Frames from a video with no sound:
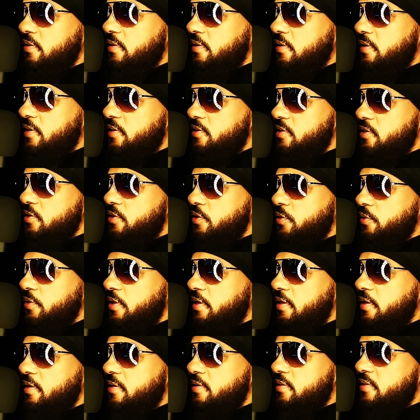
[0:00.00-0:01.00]
listen to
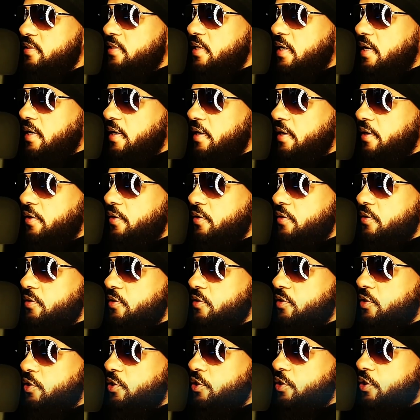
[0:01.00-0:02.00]
the entire
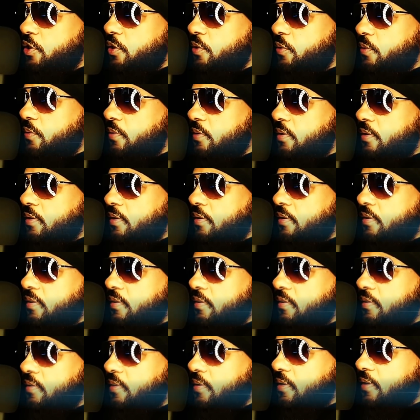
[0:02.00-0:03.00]
show
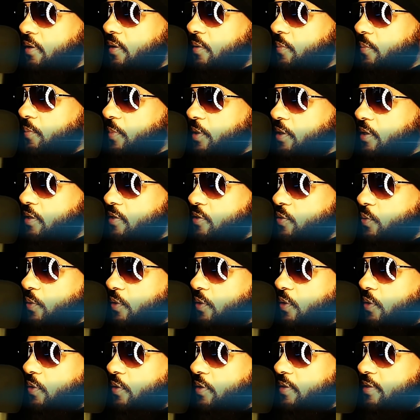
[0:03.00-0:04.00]
because we're
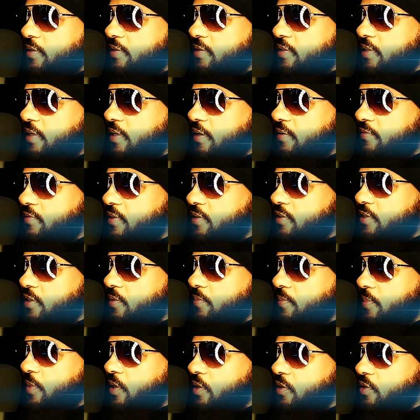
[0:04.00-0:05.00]
going to delve into
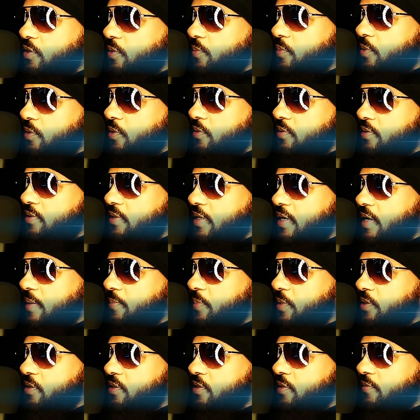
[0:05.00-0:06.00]
multiple
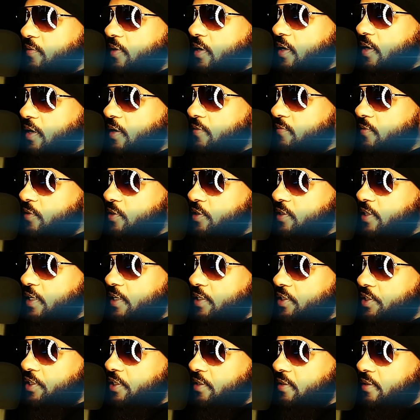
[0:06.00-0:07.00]
topics of
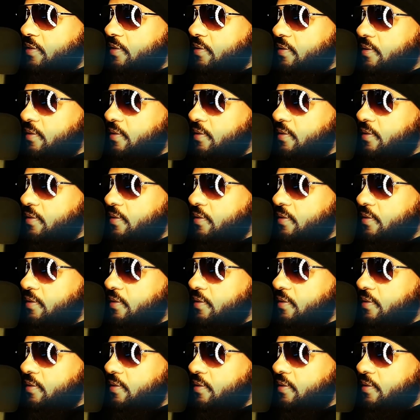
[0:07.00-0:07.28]
conversation.